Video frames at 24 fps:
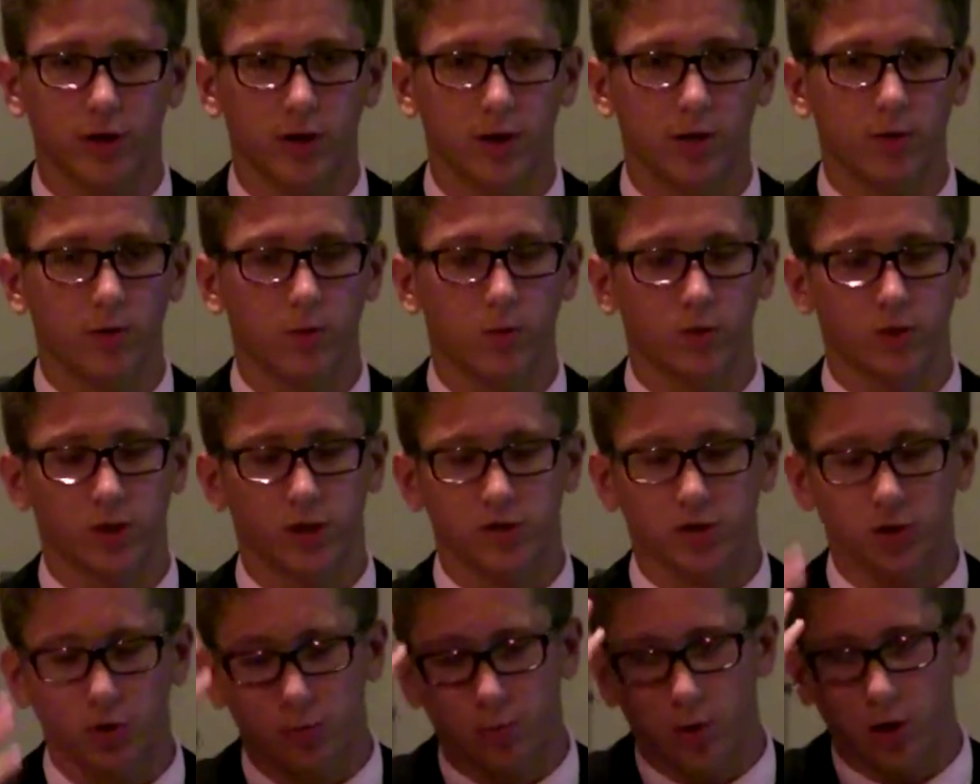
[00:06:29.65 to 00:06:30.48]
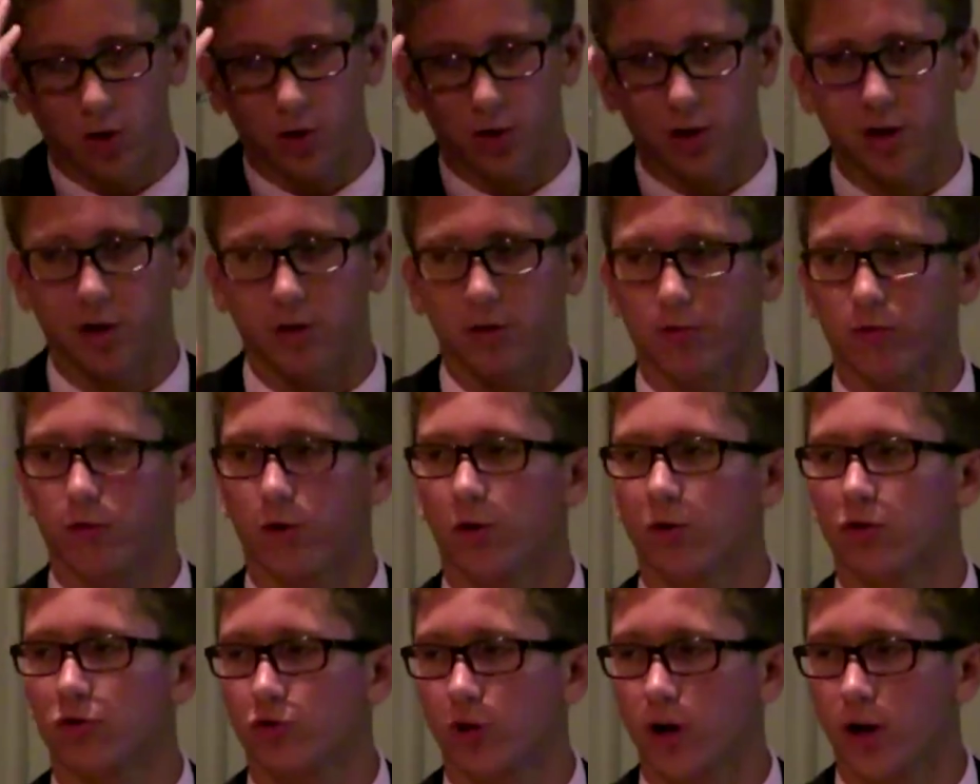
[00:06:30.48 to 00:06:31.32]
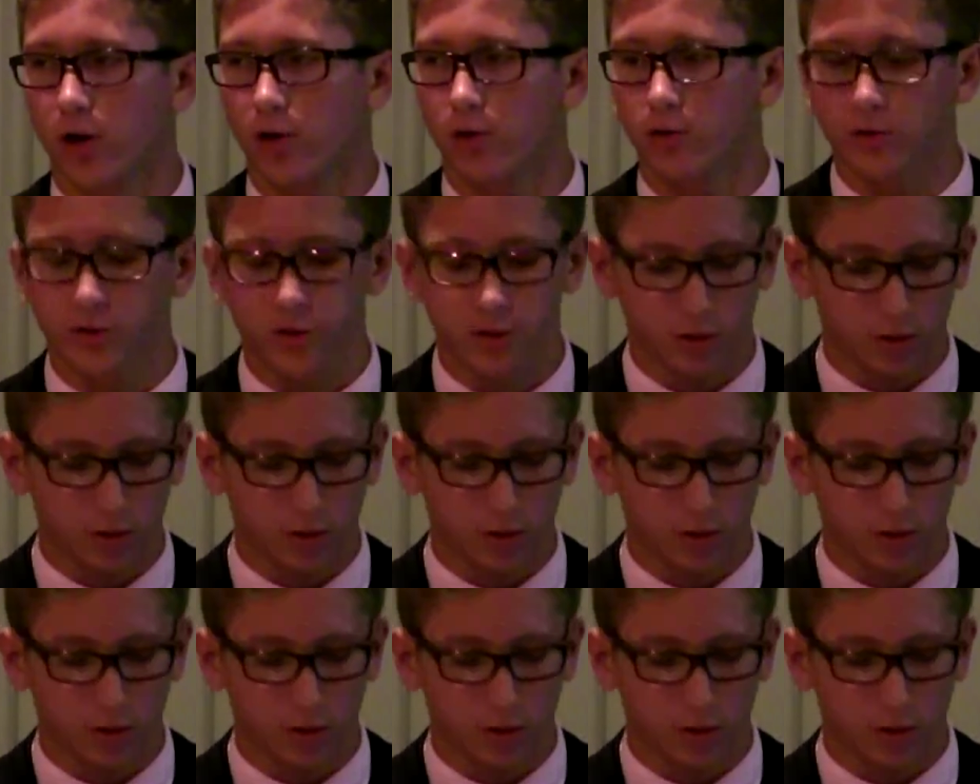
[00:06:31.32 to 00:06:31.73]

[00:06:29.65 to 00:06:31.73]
and was also balding in the frontal triangles.